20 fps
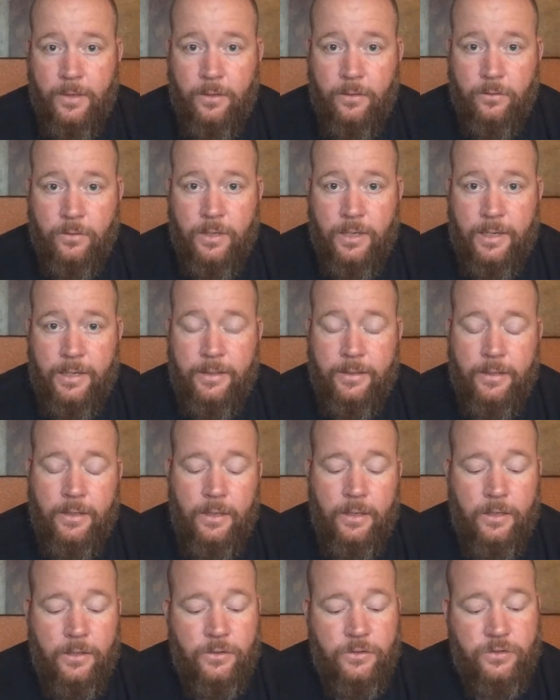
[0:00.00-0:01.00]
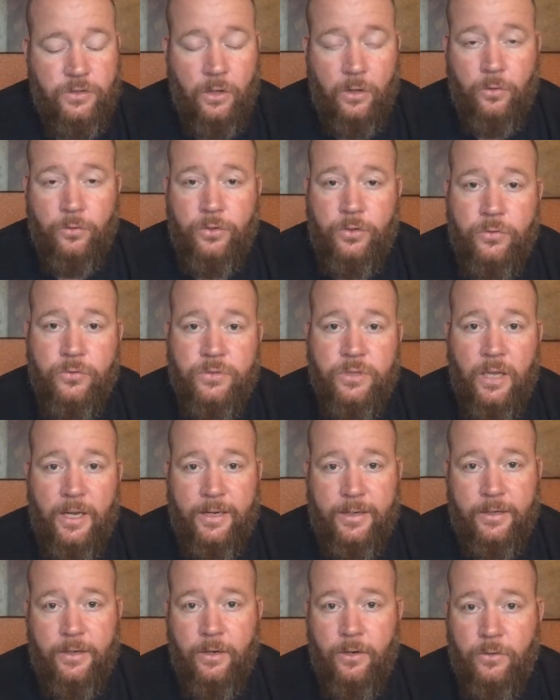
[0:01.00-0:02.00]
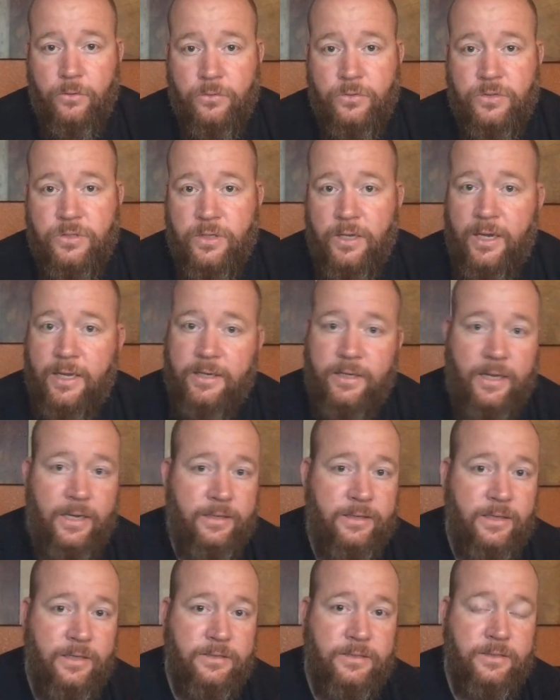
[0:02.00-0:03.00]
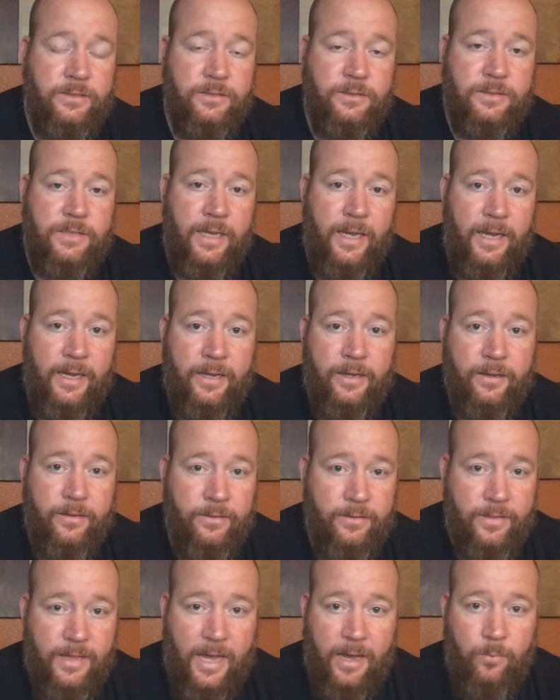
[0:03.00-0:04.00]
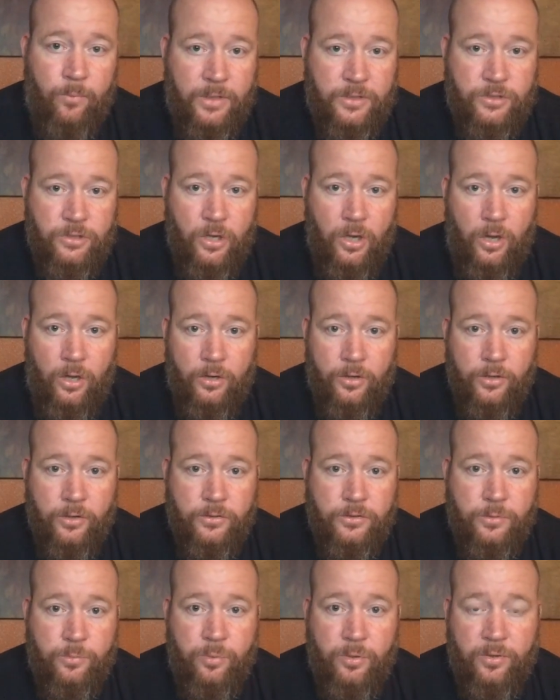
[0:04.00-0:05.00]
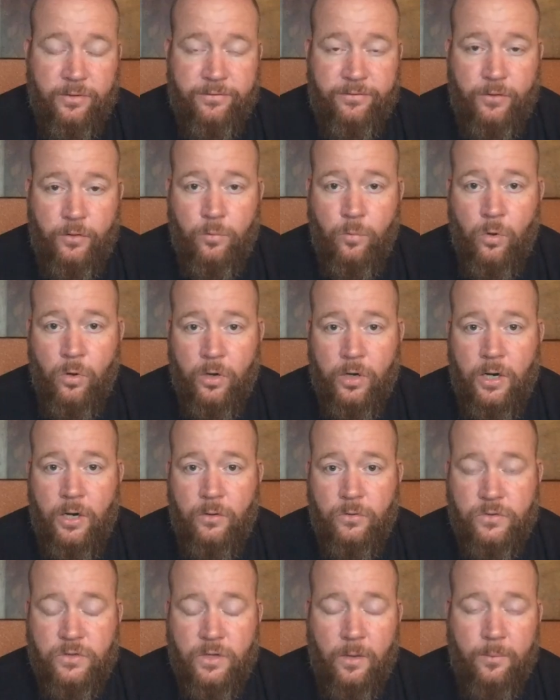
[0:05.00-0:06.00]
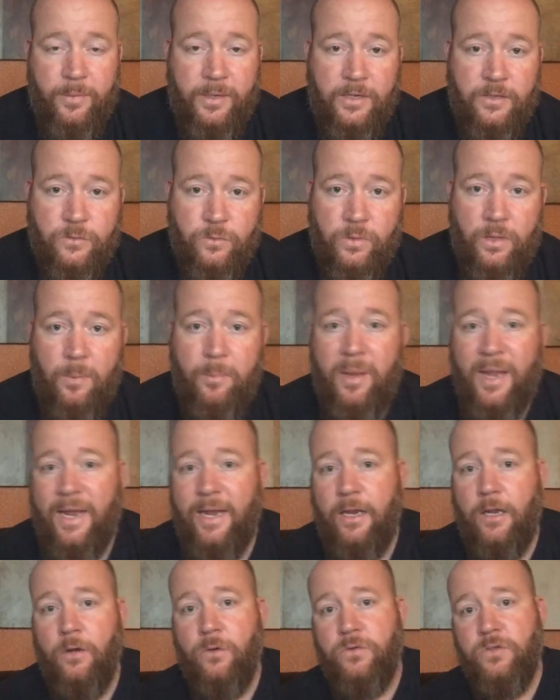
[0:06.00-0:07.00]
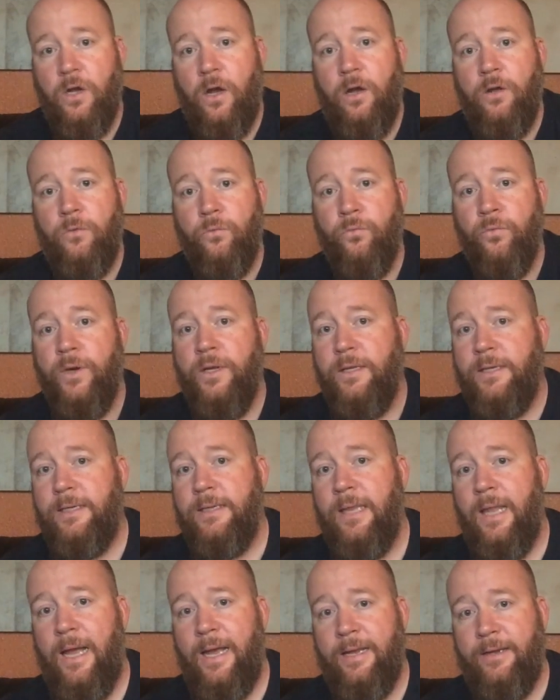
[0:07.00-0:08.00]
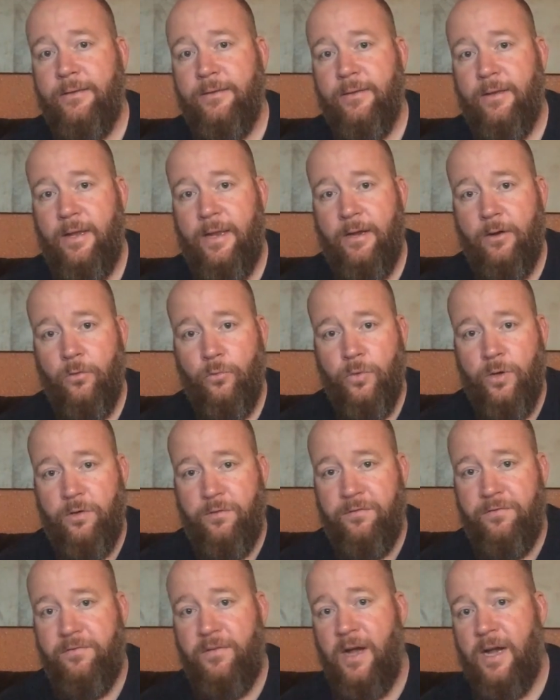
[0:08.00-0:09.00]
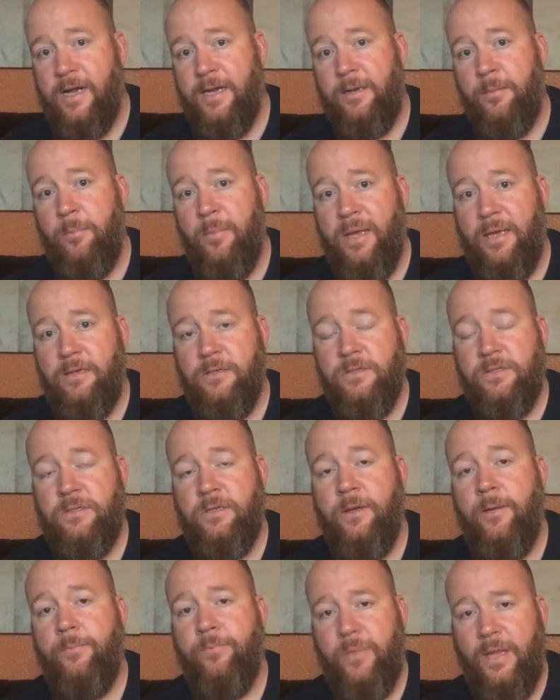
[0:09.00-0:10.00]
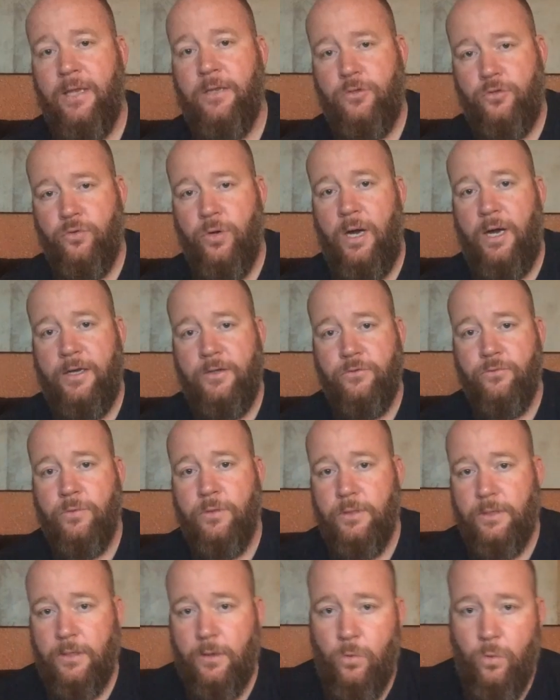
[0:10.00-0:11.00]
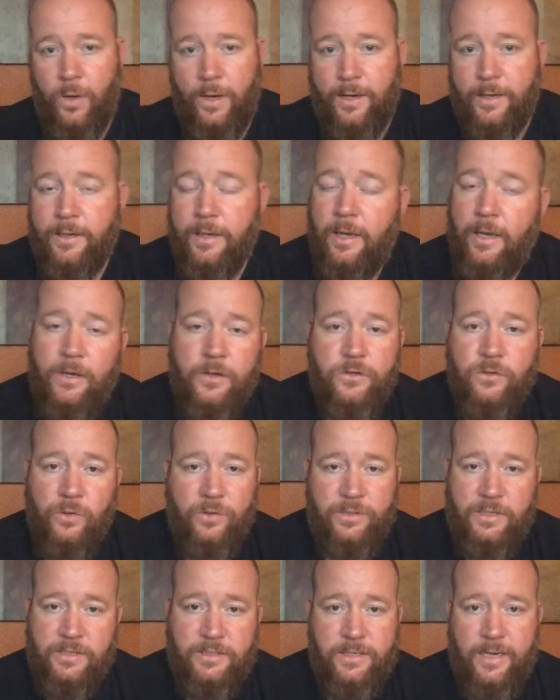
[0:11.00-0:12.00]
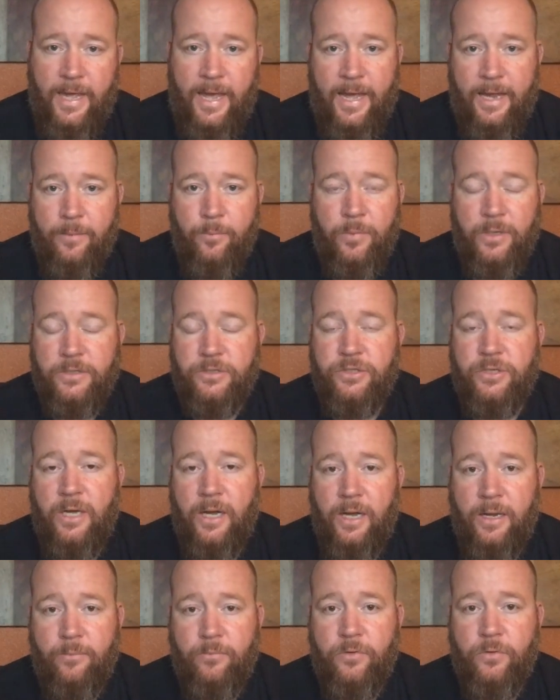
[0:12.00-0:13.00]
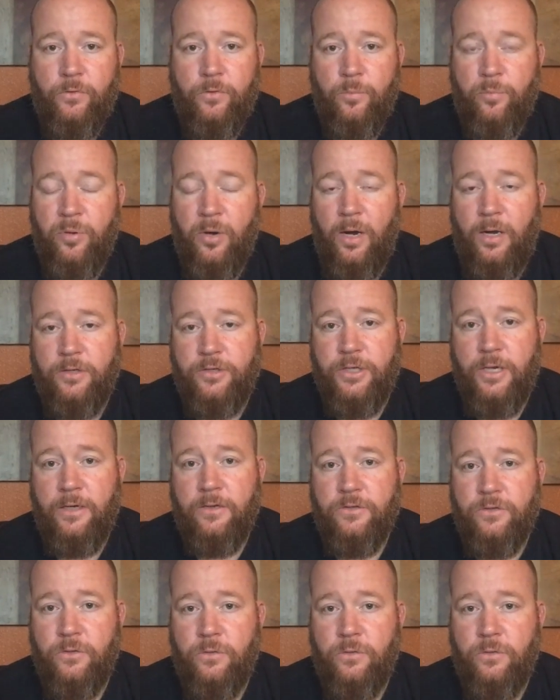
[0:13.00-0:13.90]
Okay, so use light coats. It doesn't take that much longer to put a few more coats on because when the paint goes on really light in a real fine mist, it dries really quick. So it doesn't add much time to the project.